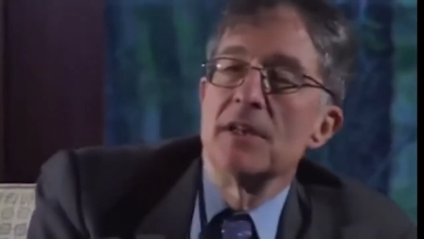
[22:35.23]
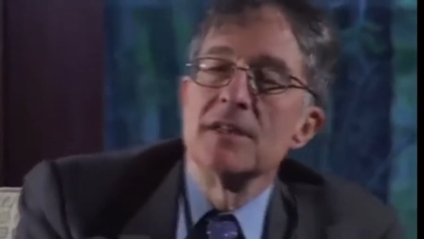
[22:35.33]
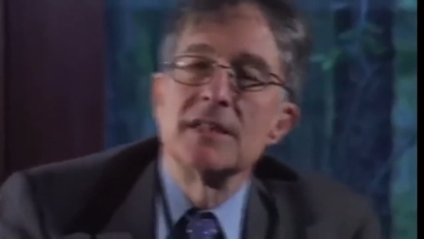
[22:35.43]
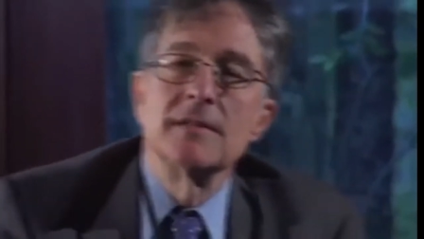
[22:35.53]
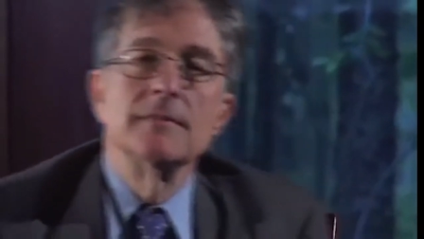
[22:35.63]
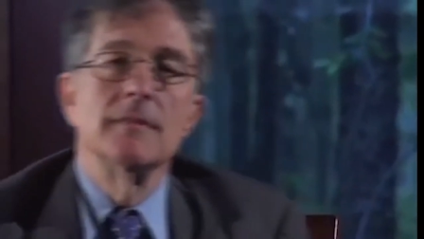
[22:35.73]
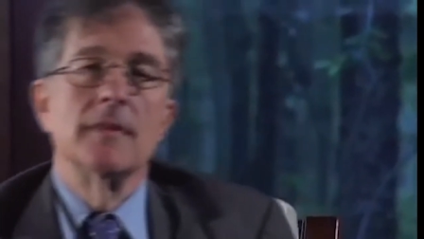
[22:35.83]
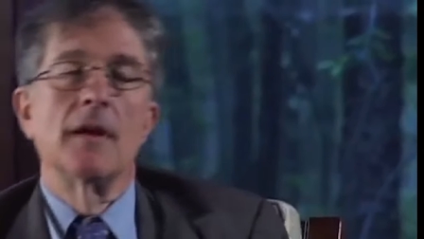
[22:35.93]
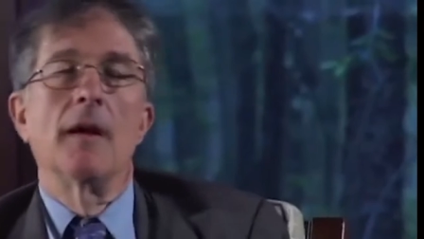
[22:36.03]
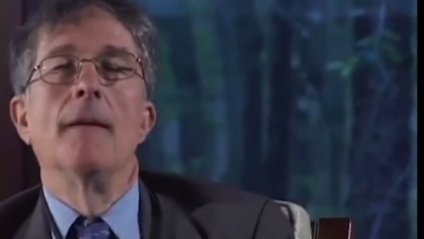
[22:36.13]
because,
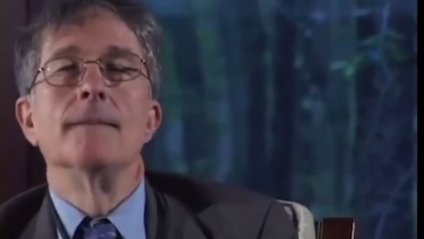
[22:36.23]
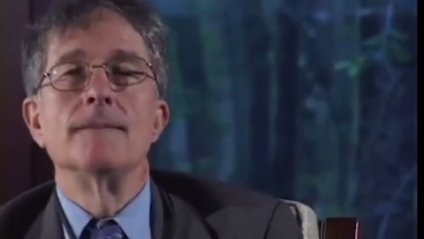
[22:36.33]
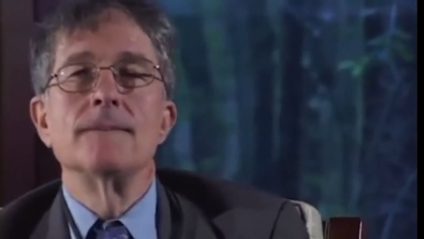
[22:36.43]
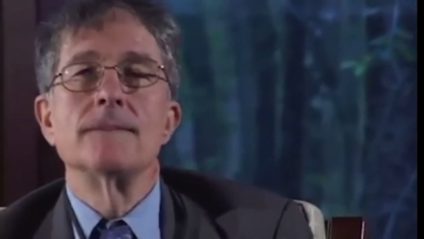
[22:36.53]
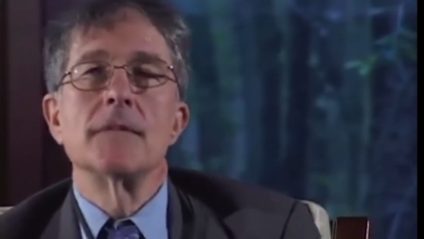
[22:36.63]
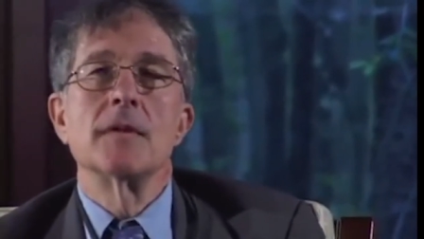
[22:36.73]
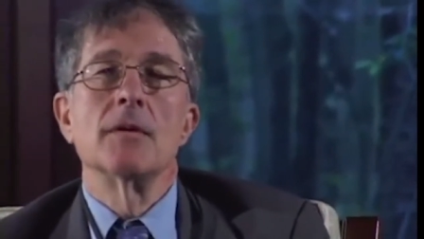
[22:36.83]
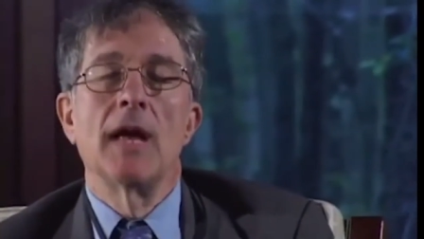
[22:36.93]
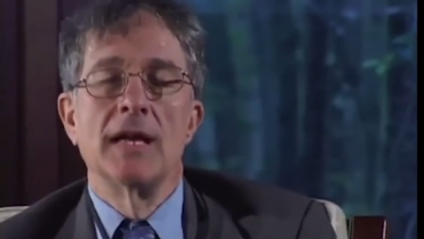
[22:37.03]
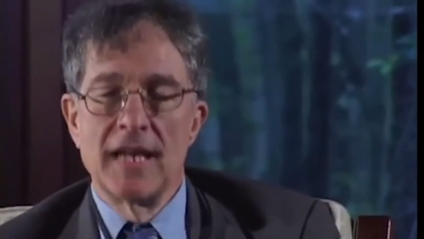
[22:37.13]
um,
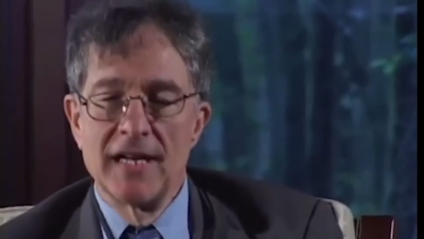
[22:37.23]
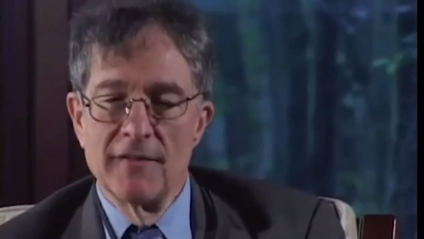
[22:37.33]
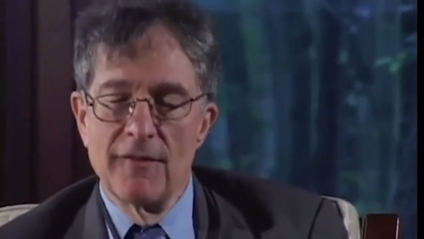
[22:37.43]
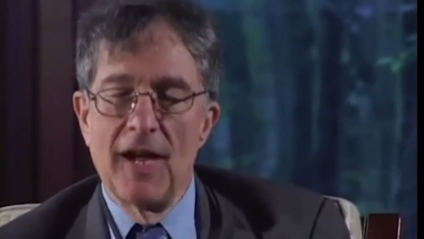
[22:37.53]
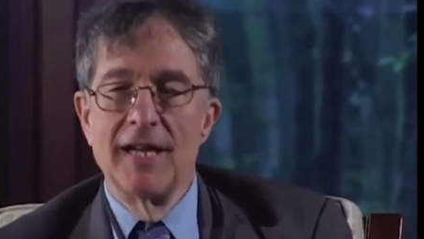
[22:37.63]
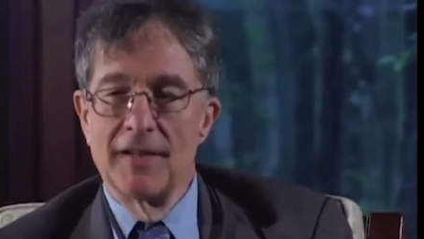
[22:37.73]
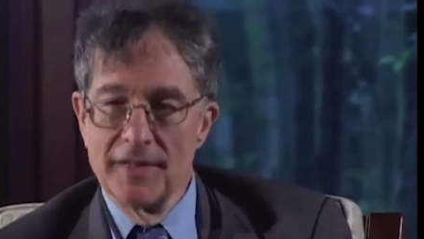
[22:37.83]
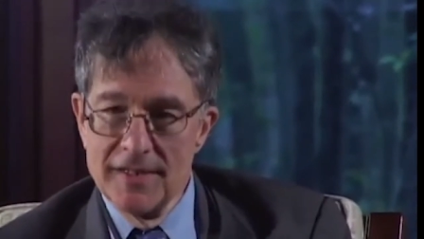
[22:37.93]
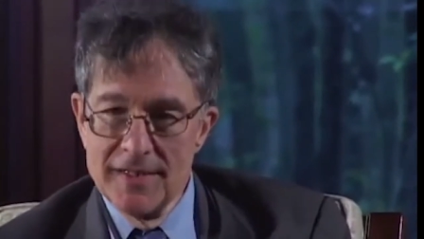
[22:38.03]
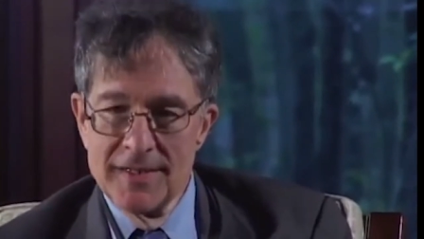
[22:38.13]
as I define
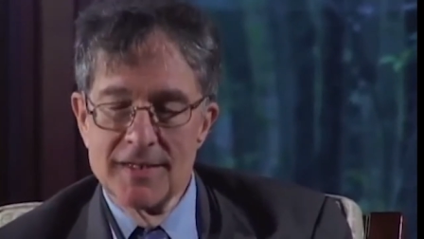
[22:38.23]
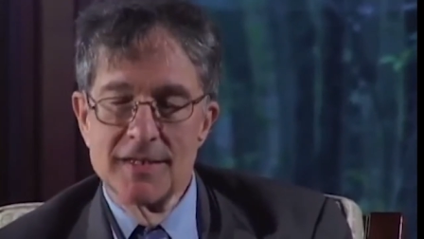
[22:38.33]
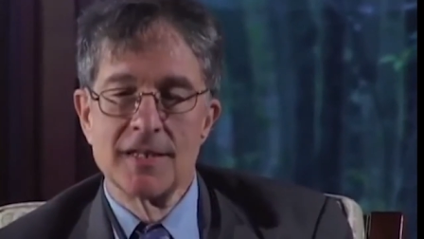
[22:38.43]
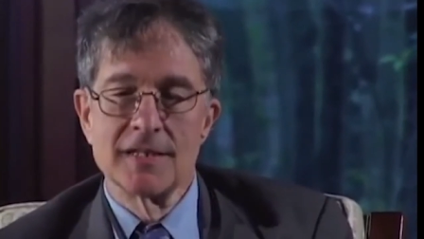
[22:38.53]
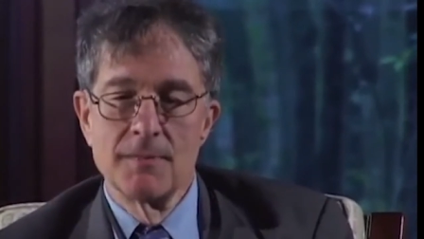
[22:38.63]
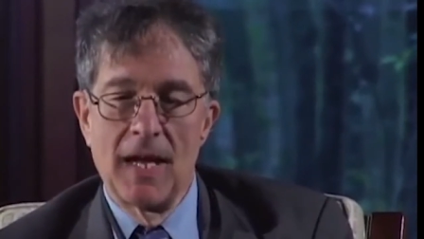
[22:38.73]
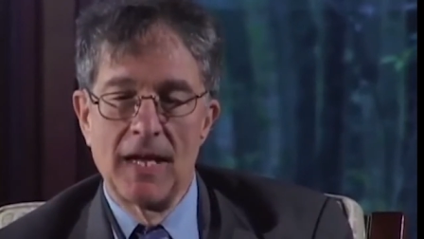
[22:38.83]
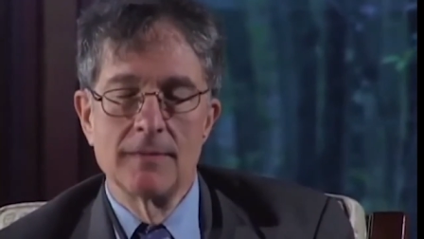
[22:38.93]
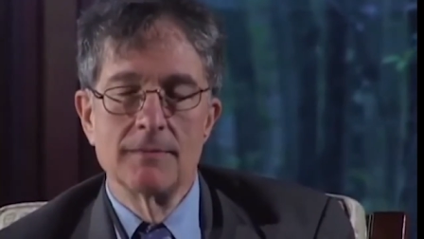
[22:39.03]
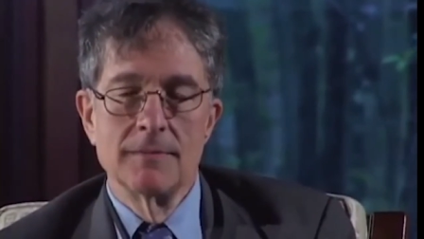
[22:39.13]
ethics, and this is just
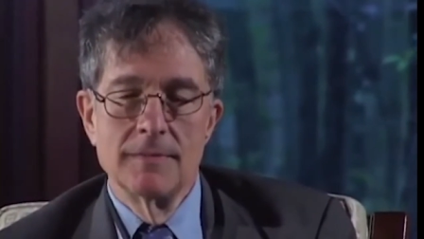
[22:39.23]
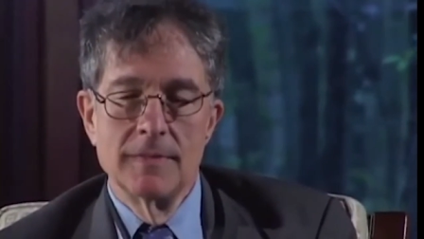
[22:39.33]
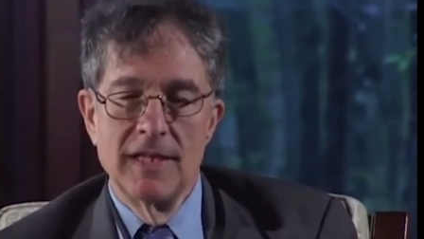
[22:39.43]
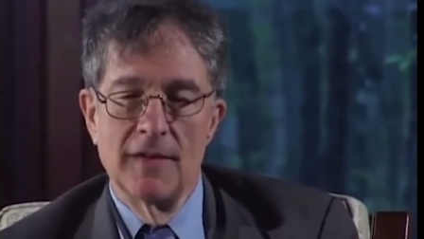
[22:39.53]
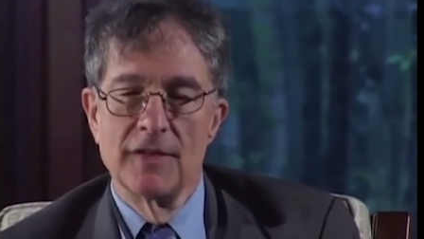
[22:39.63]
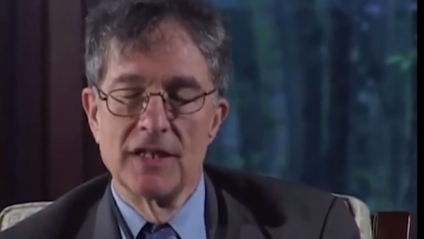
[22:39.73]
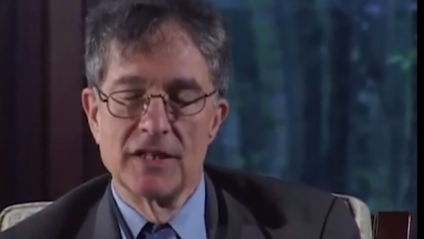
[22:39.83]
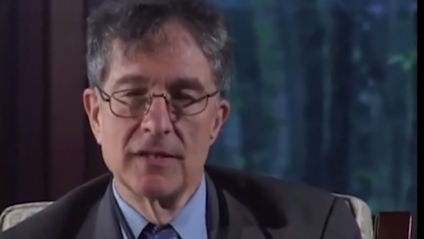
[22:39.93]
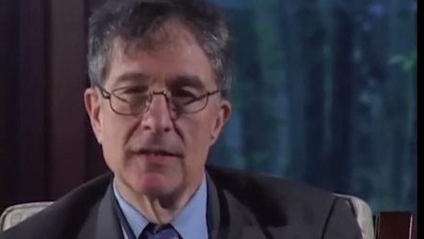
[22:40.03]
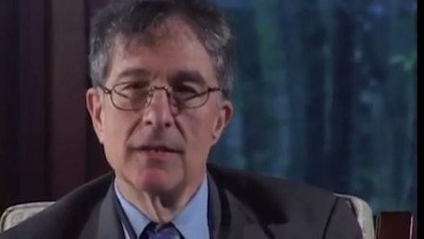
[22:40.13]
my
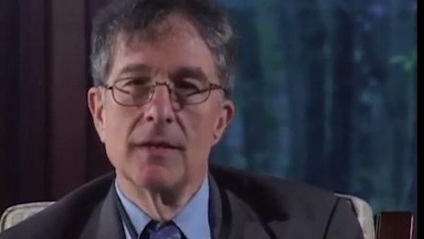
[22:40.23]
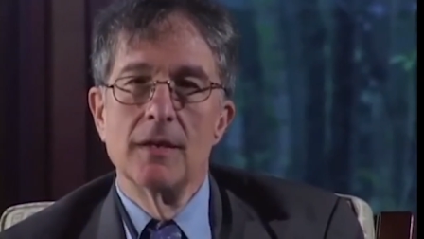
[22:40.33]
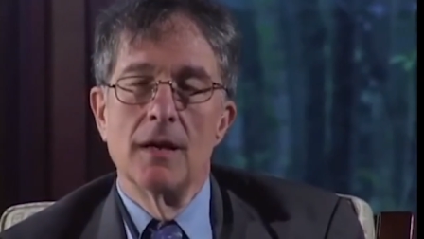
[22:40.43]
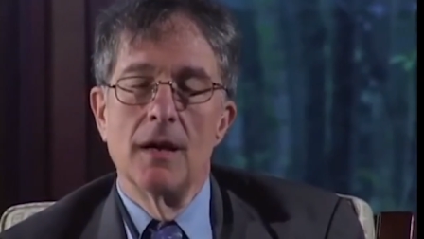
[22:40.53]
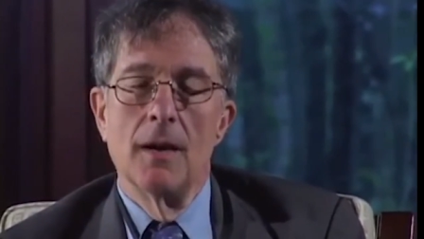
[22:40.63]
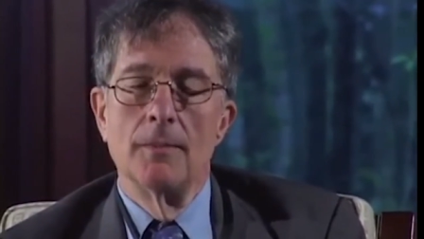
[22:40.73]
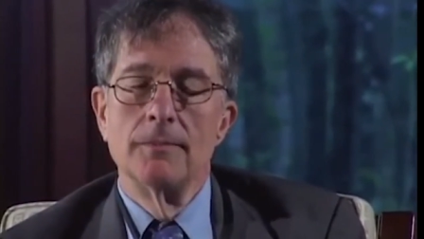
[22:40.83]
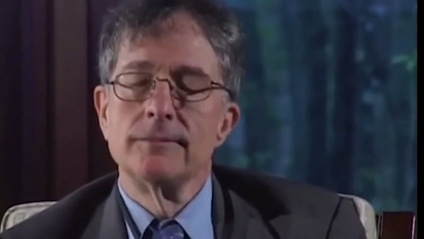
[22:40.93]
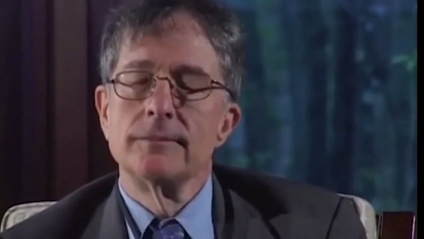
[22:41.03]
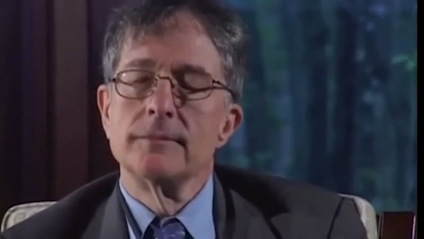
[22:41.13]
definition,
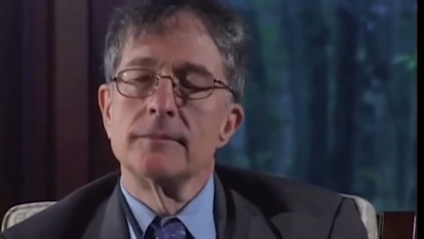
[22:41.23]
um,